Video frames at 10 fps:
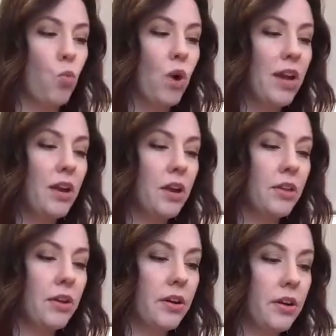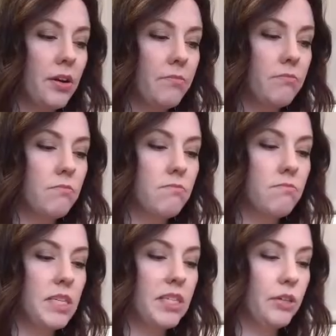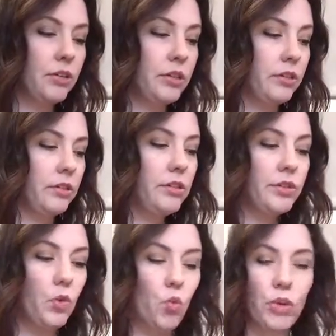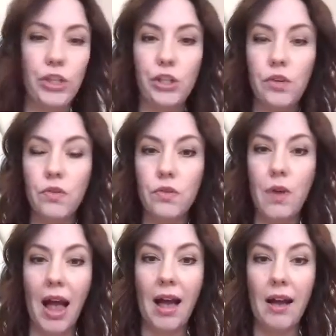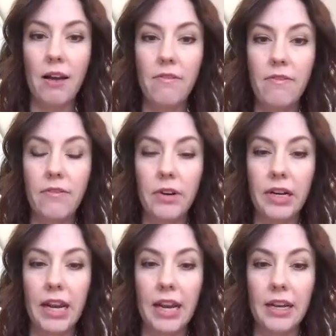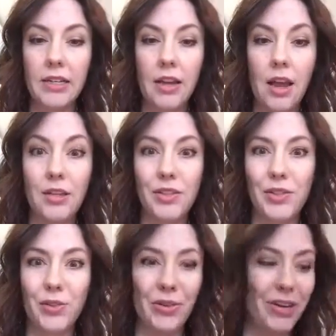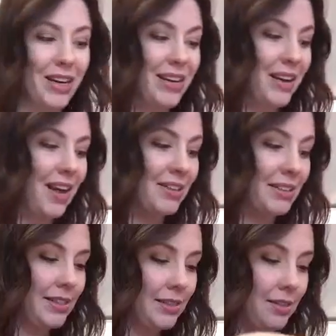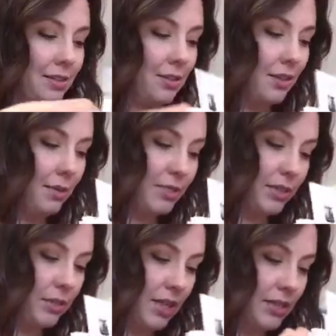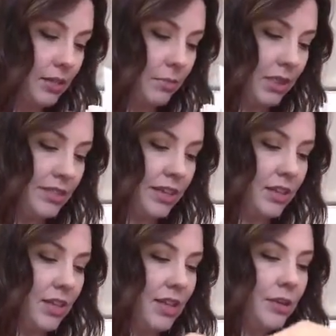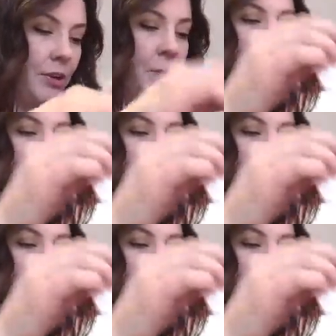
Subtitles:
What other materials would you have on hand? Story, yes. I'm so glad somebody said that.